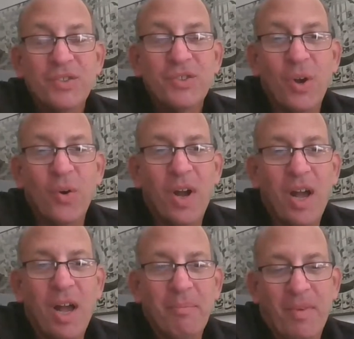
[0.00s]
So
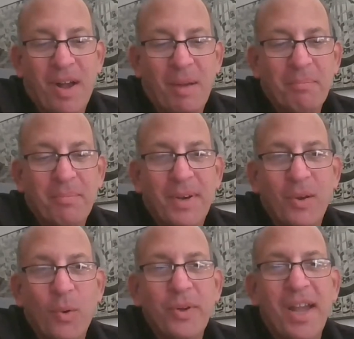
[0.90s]
I'm
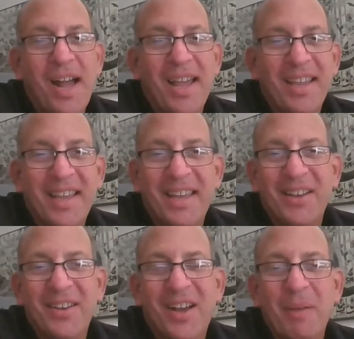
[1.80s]
an old guy,
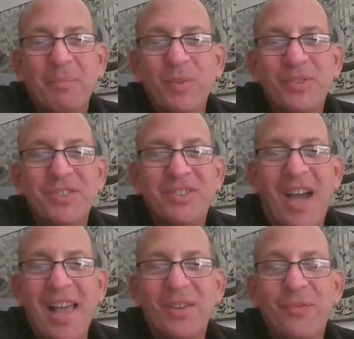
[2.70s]
and I'm used to
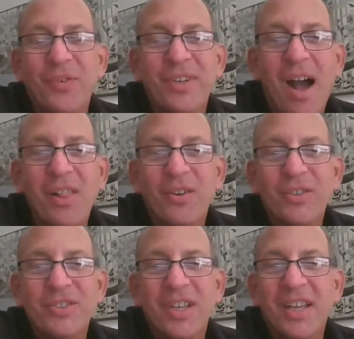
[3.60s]
dialing for
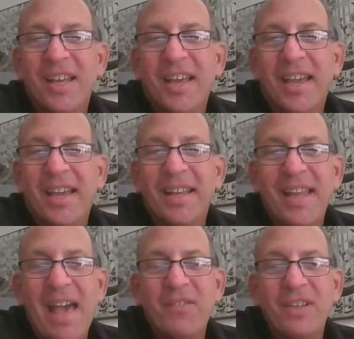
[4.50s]
dollars
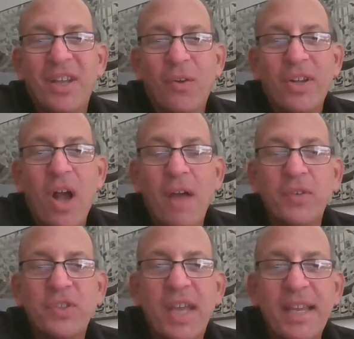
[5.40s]
and having
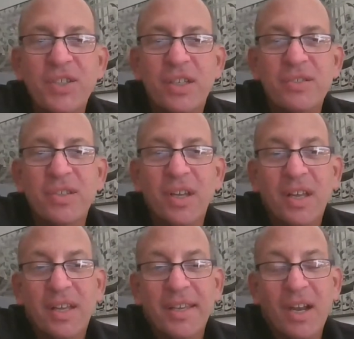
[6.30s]
conversations.
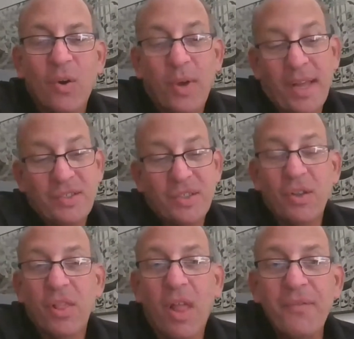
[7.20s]
Well, I
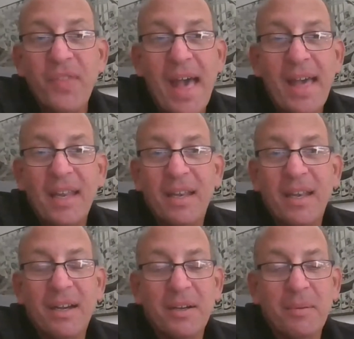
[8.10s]
still love that,
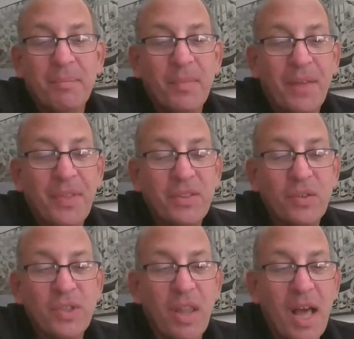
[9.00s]
and I think
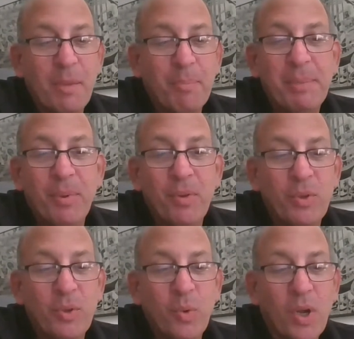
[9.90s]
there's a lot of people
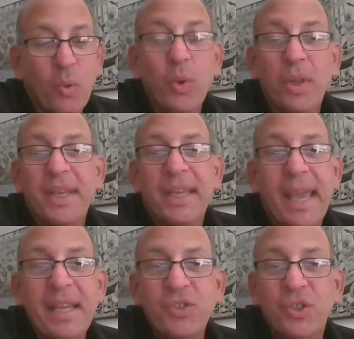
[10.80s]
who will
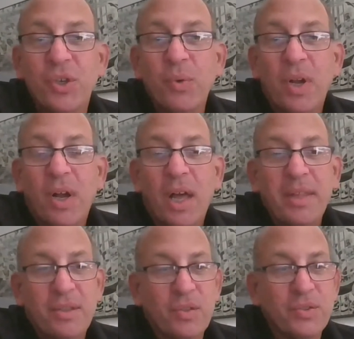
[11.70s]
engage you. I
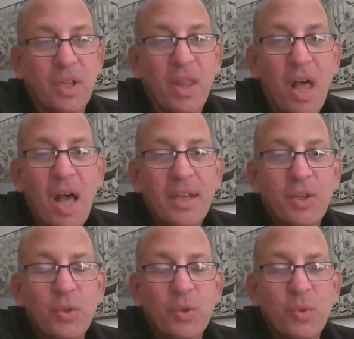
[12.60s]
think there's a
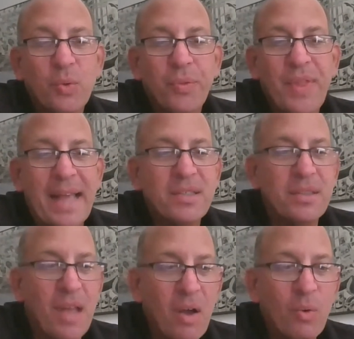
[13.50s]
lot who that's
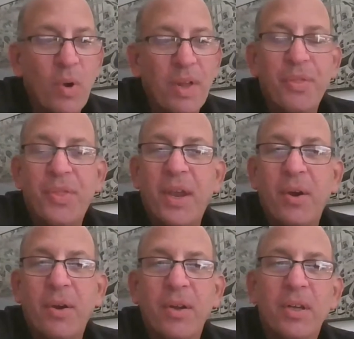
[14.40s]
not what
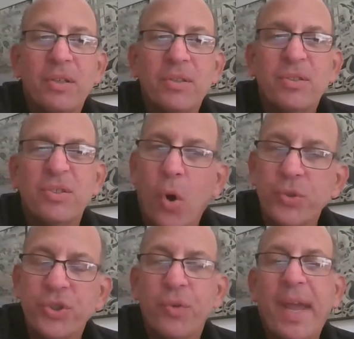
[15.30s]
their
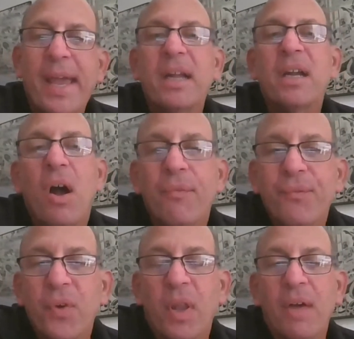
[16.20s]
culture and
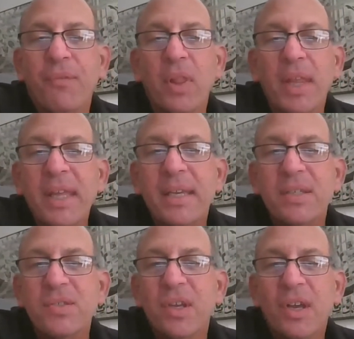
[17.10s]
comfort level
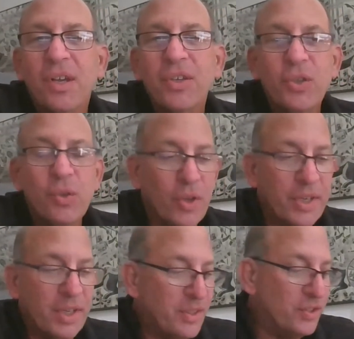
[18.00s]
is. You
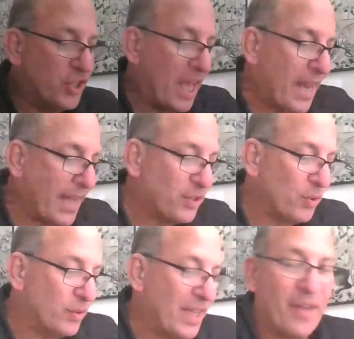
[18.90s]
look at the Gen
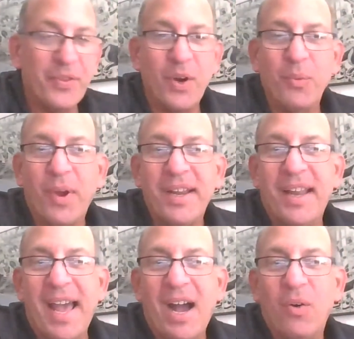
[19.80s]
Xers out there right
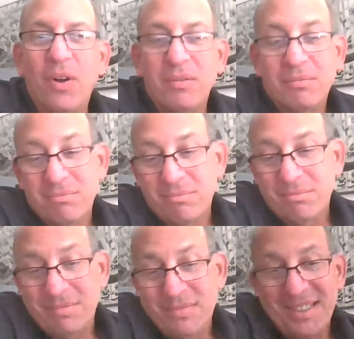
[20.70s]
now,
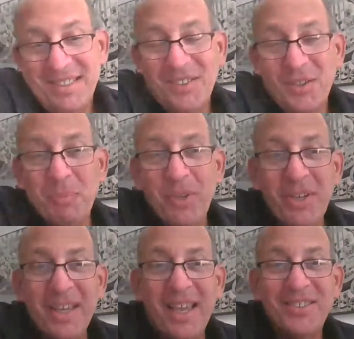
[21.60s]
their
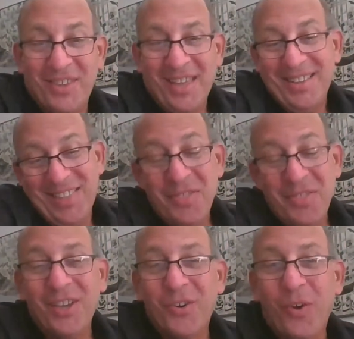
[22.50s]
communication. They
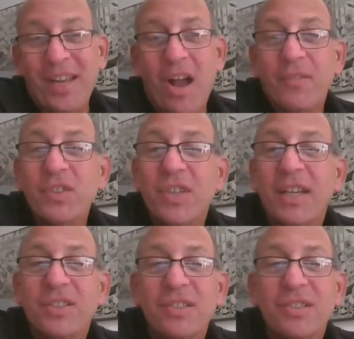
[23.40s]
think a great
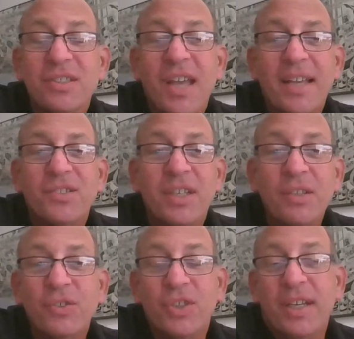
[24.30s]
conversation text
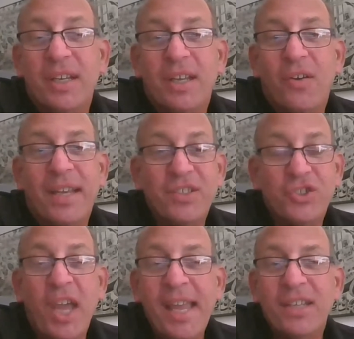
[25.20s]

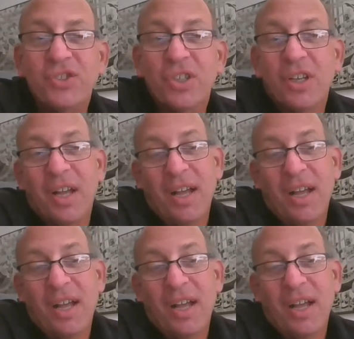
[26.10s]
exchange.